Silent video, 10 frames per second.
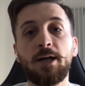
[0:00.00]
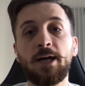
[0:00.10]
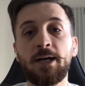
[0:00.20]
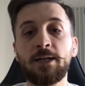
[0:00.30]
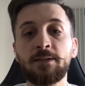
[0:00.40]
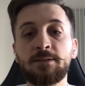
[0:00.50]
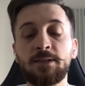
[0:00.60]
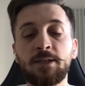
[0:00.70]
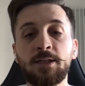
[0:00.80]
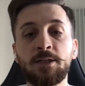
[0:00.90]
And
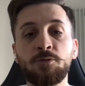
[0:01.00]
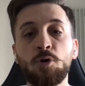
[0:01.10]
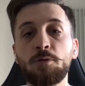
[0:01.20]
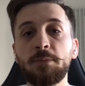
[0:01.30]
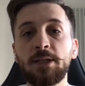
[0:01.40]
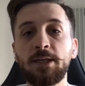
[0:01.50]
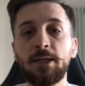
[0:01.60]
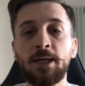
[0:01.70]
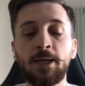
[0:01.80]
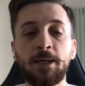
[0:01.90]

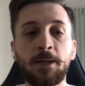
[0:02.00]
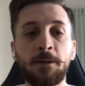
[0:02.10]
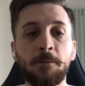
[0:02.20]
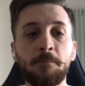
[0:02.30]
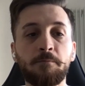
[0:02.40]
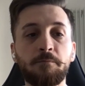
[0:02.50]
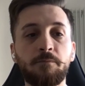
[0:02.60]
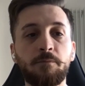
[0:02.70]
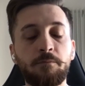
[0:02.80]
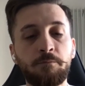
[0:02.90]
normally,
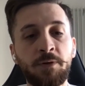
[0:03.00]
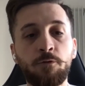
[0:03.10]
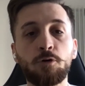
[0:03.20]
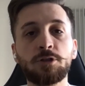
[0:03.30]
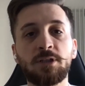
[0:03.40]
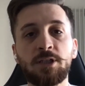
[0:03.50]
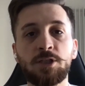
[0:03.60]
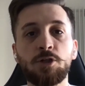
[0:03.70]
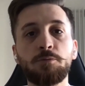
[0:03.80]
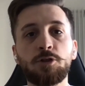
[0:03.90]
before the
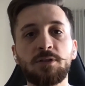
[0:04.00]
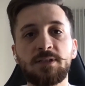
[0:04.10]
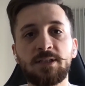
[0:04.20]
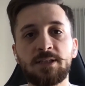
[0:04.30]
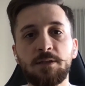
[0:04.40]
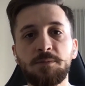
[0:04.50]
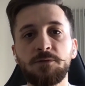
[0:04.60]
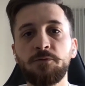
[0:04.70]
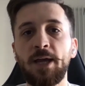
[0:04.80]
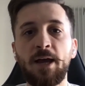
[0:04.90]
distributed
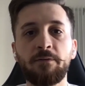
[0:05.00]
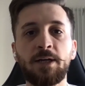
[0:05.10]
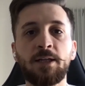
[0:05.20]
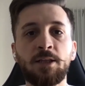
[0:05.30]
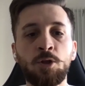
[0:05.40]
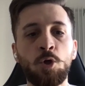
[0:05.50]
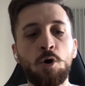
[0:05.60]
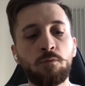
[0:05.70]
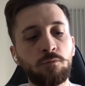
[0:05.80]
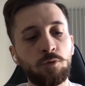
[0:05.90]
systems, we have a
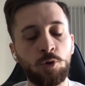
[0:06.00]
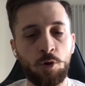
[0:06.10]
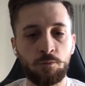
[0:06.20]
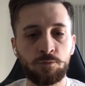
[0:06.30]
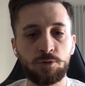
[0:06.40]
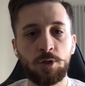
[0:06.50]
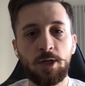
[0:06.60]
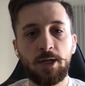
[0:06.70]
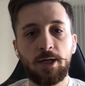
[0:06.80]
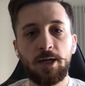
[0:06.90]
known knowns,
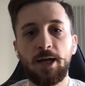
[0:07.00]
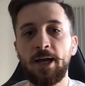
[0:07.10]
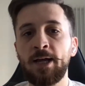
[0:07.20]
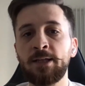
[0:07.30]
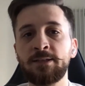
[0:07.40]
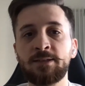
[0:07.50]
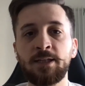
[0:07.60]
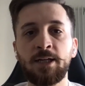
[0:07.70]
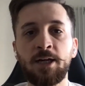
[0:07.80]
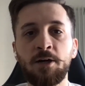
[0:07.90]
and
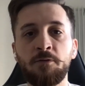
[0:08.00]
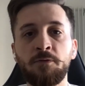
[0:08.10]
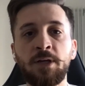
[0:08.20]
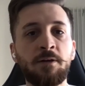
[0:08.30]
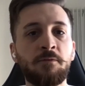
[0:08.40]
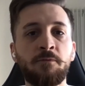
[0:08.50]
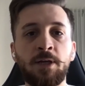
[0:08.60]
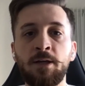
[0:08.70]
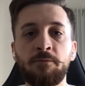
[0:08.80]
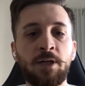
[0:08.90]

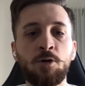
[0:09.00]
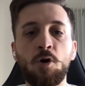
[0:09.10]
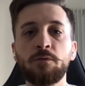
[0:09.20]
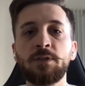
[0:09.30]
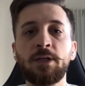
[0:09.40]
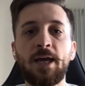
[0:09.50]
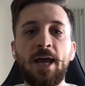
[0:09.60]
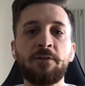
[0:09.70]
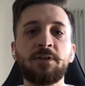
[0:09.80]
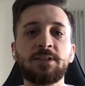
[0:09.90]
we know the
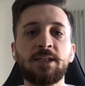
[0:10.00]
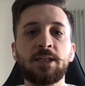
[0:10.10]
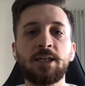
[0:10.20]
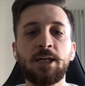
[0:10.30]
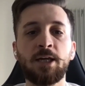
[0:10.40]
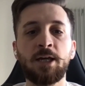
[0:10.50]
everything.